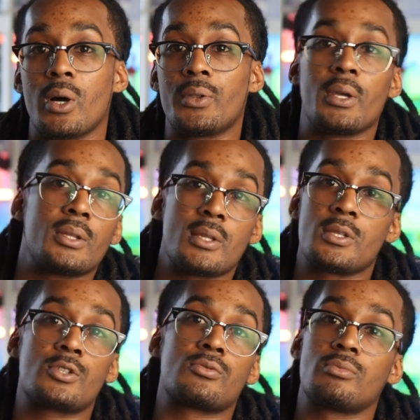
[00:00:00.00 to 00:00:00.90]
I think
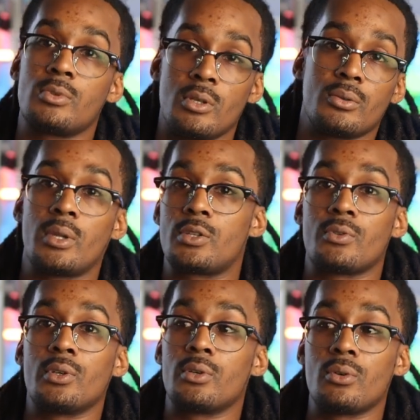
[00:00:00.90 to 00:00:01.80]
that's
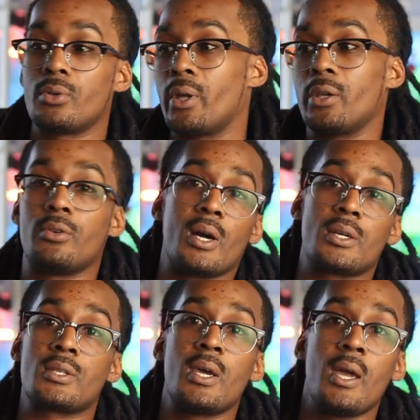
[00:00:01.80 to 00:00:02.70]
really cool that you
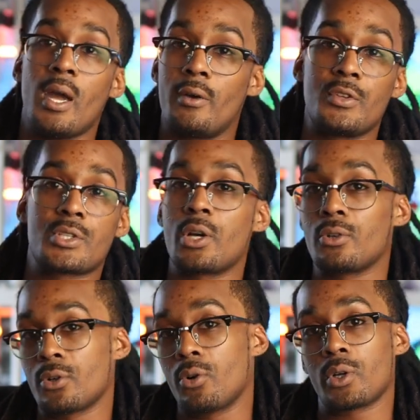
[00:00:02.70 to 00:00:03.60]
guys have this
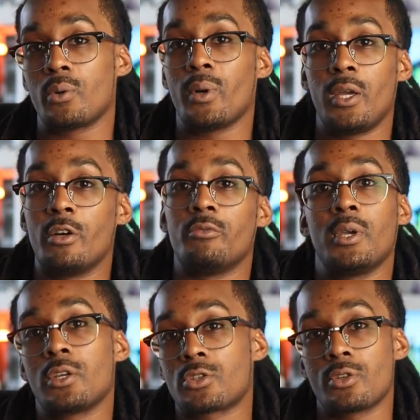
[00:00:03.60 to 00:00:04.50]
color-coded way of
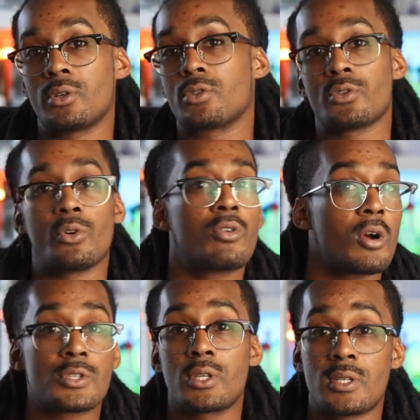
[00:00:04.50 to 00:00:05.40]
making sure there's no
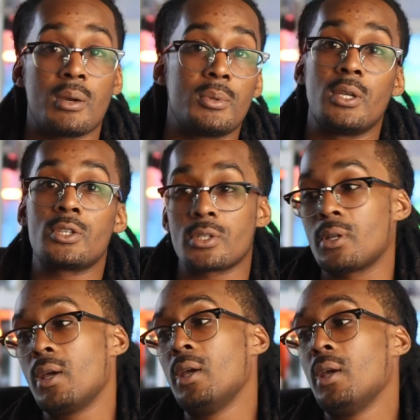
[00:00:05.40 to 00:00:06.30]
cross-contamination.
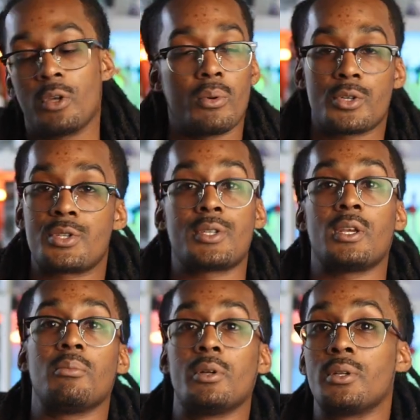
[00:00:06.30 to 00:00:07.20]
They were
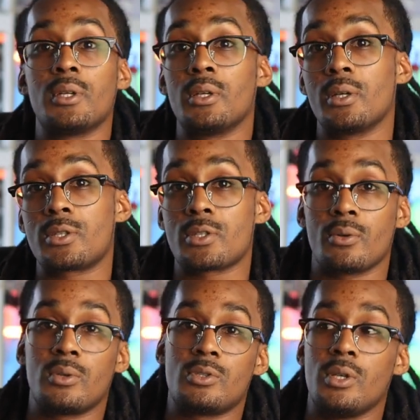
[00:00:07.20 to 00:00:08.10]
sustainability nuts,
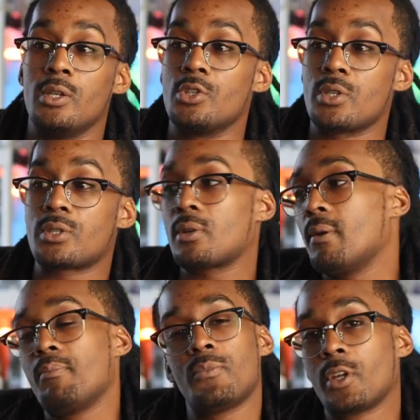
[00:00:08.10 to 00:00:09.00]
so it just
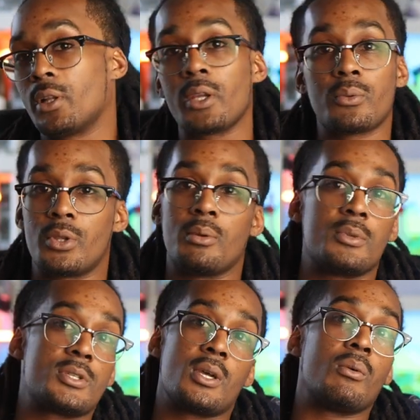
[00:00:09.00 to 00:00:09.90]
clicked with them
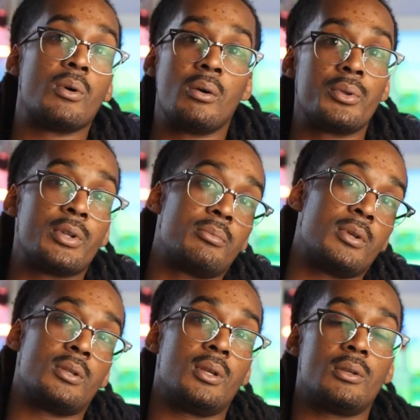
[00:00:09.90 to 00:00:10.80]
and sat well with them,
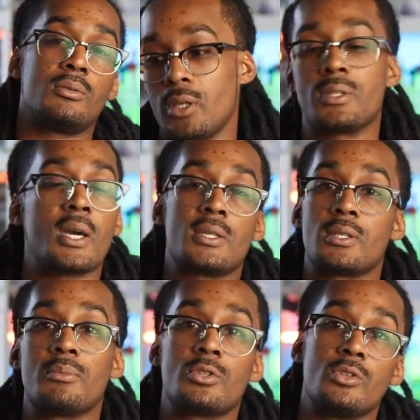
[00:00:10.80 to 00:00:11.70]
and it enticed
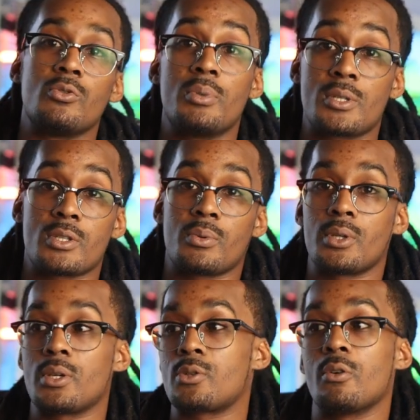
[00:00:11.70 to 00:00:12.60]
them to do business with
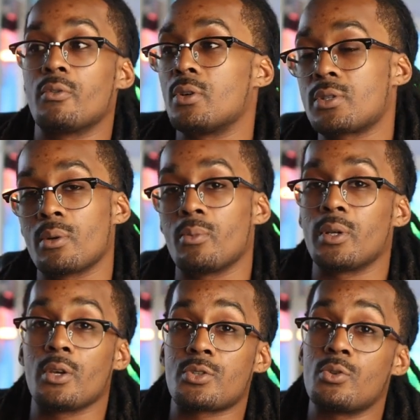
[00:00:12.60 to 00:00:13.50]
us over someone
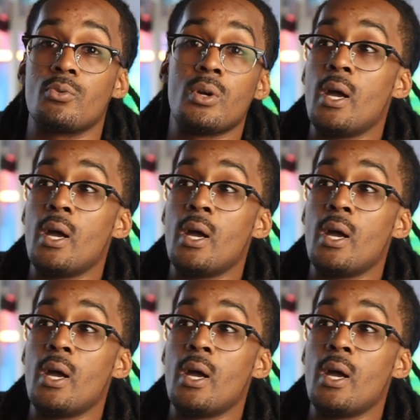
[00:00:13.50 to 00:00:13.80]
else who